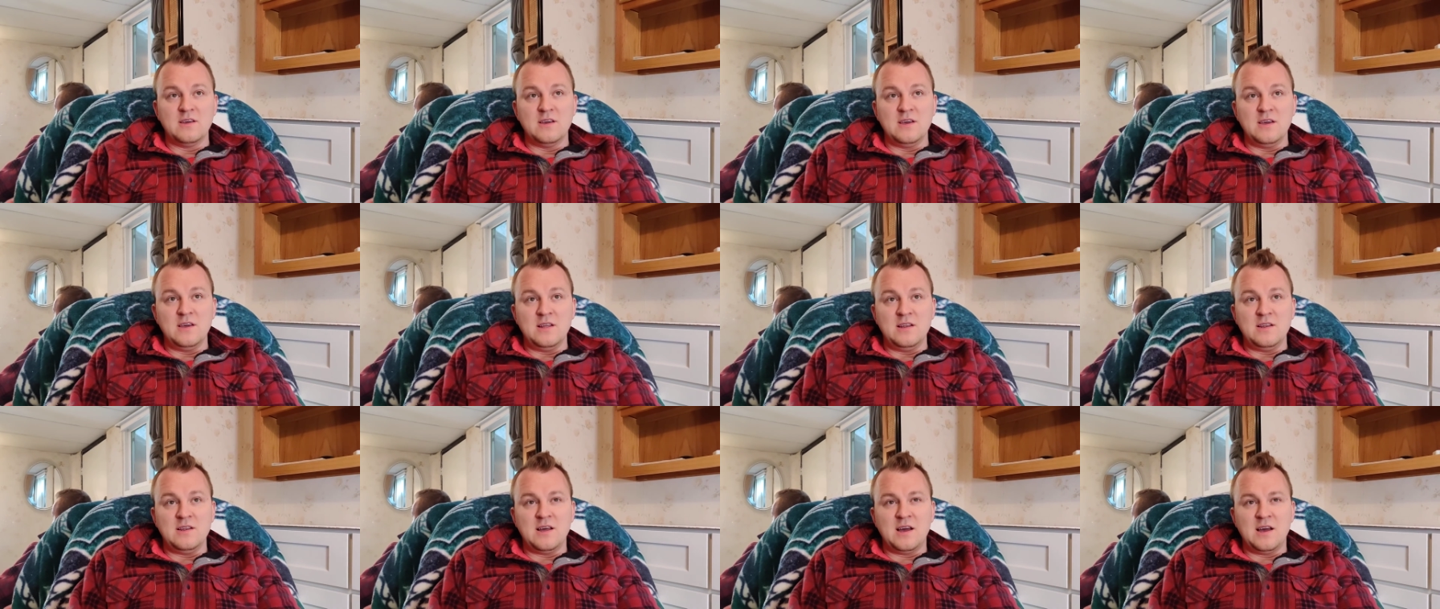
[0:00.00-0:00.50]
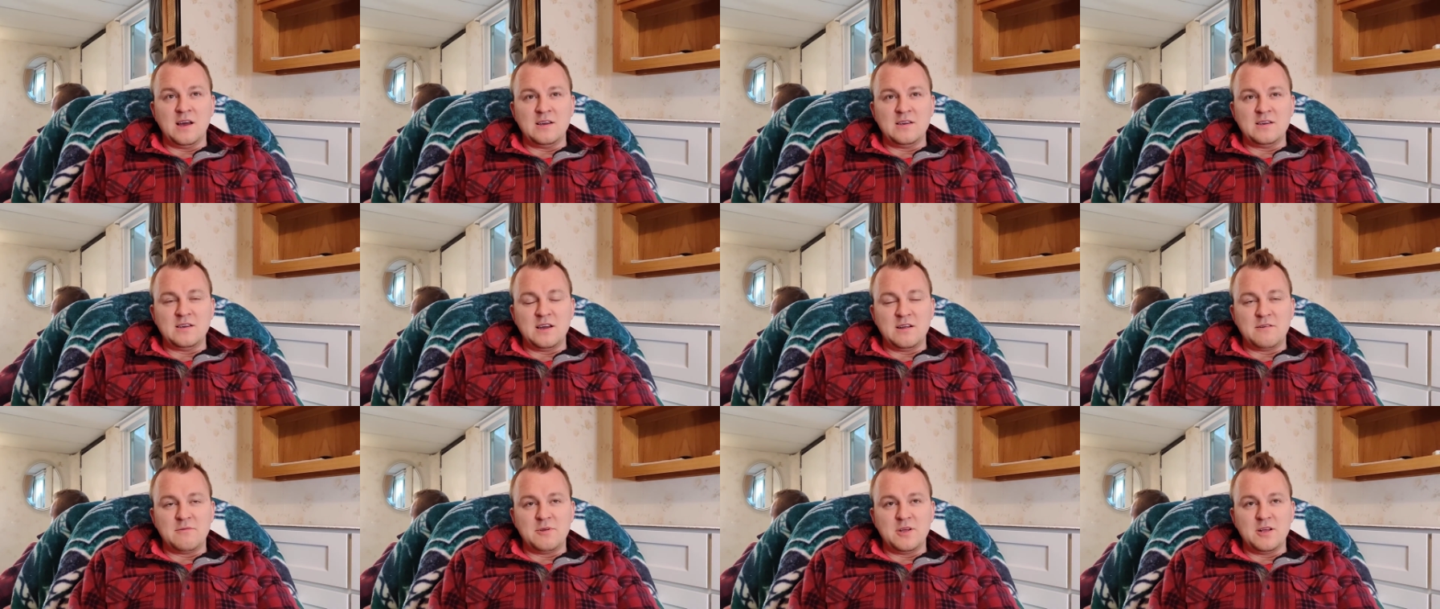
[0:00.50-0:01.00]
And I
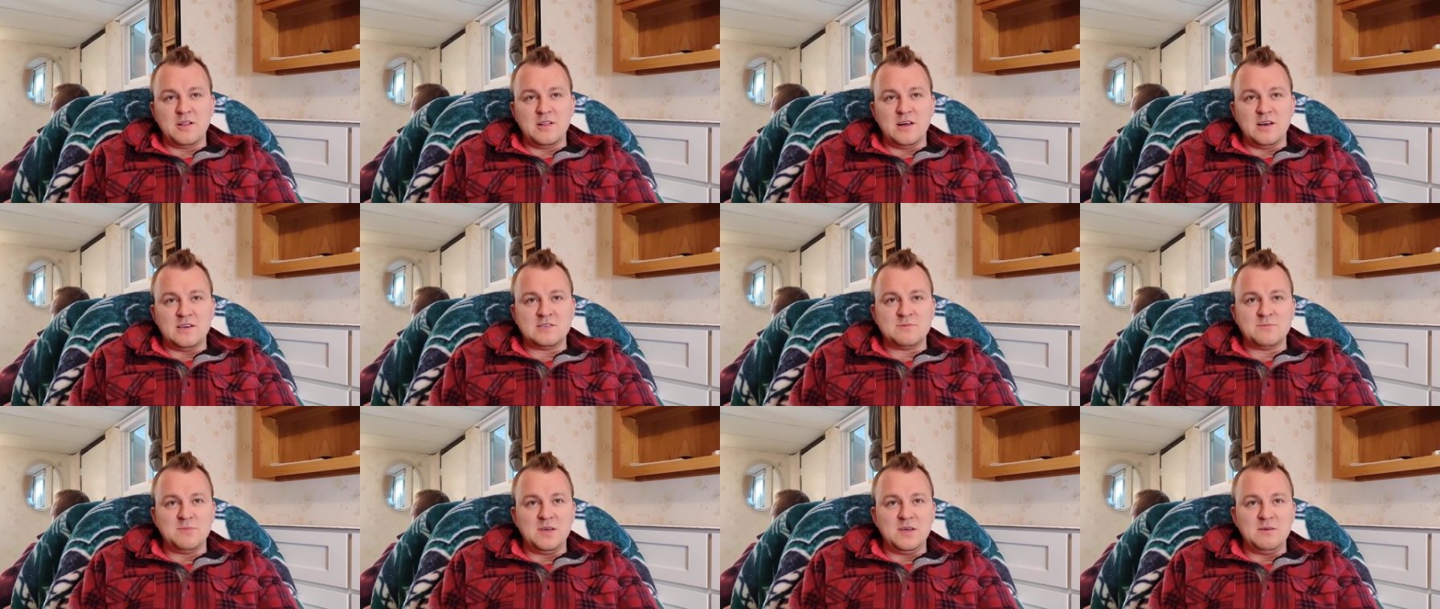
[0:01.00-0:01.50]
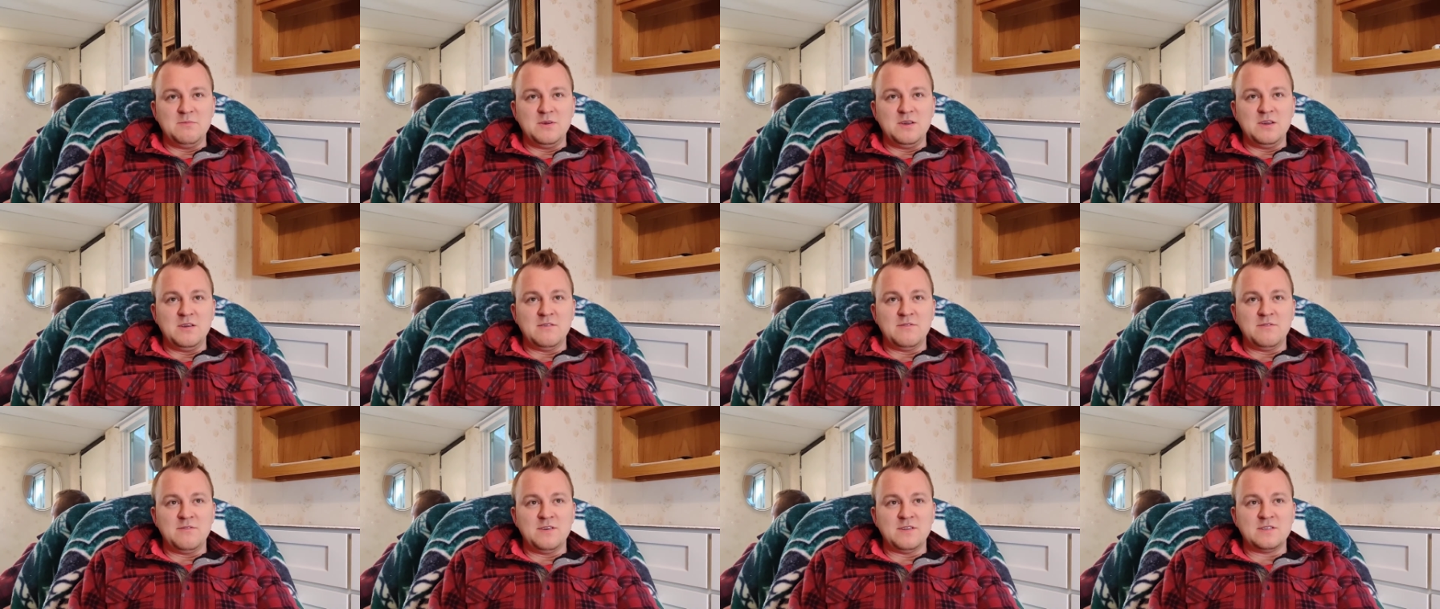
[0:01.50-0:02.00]
realized
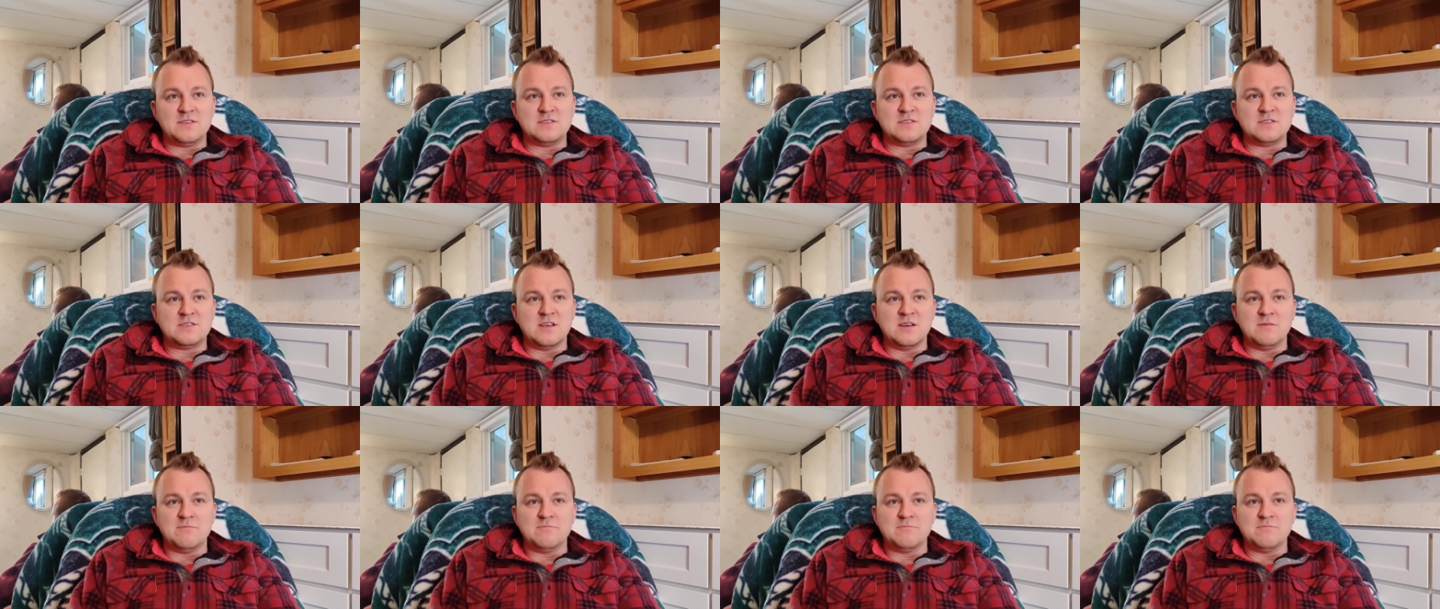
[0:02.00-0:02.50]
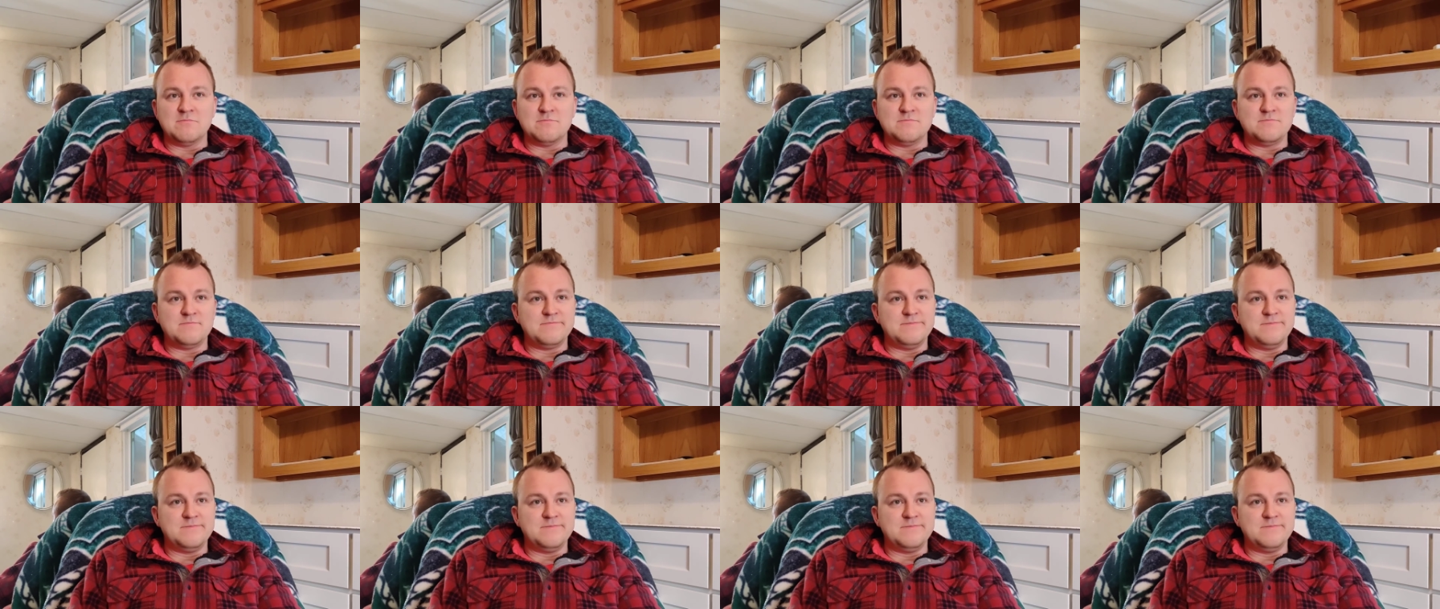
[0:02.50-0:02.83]
maybe if it's some